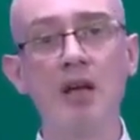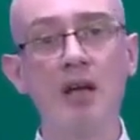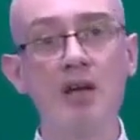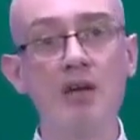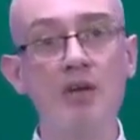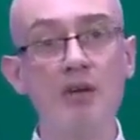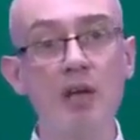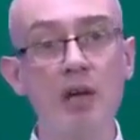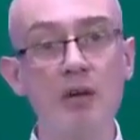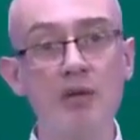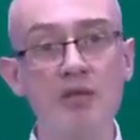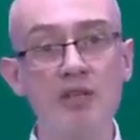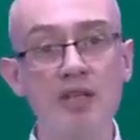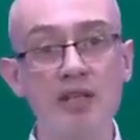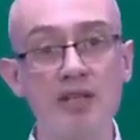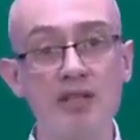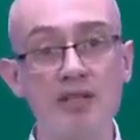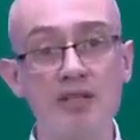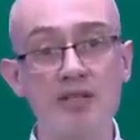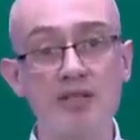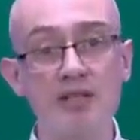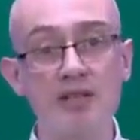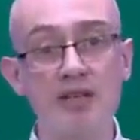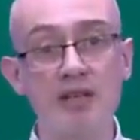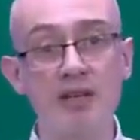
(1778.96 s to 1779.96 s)

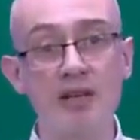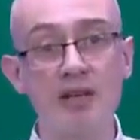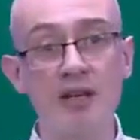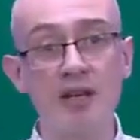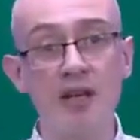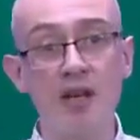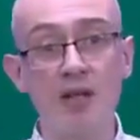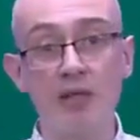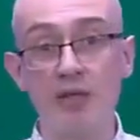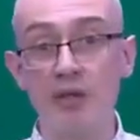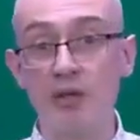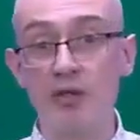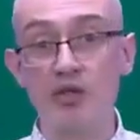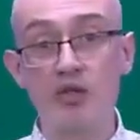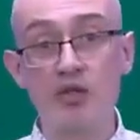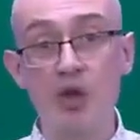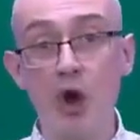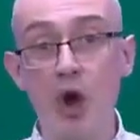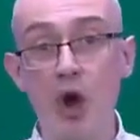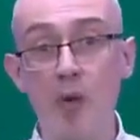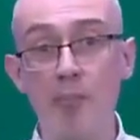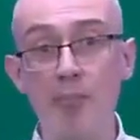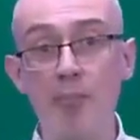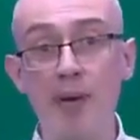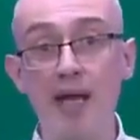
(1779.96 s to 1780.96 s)
Notice, the
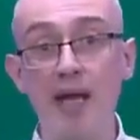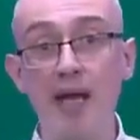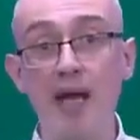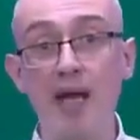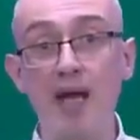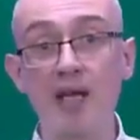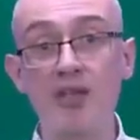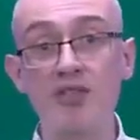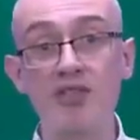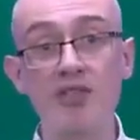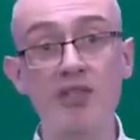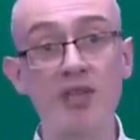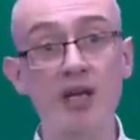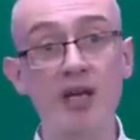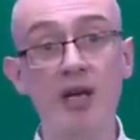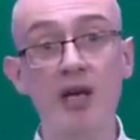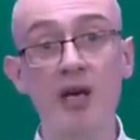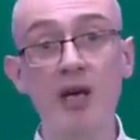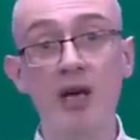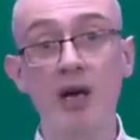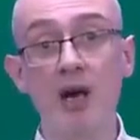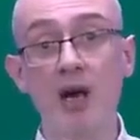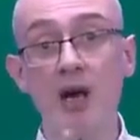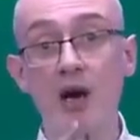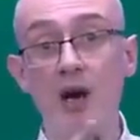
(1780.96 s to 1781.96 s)
topics
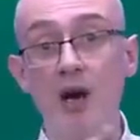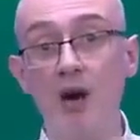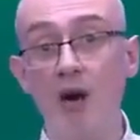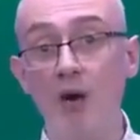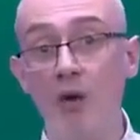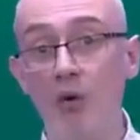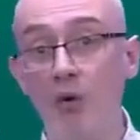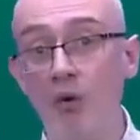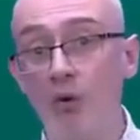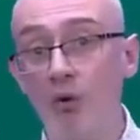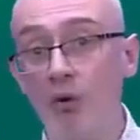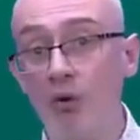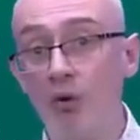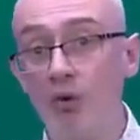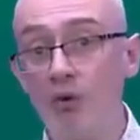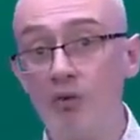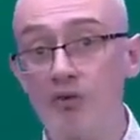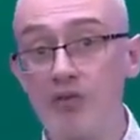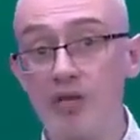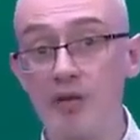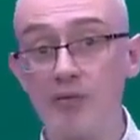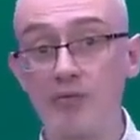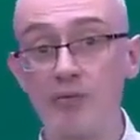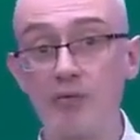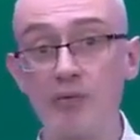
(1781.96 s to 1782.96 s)
are all
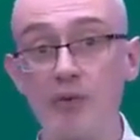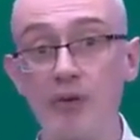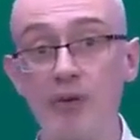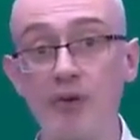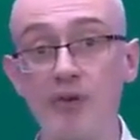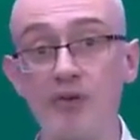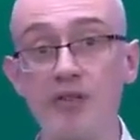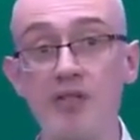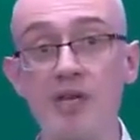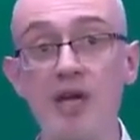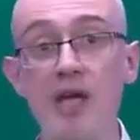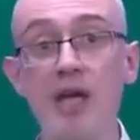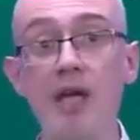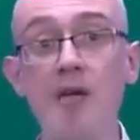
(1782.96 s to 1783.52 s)
different,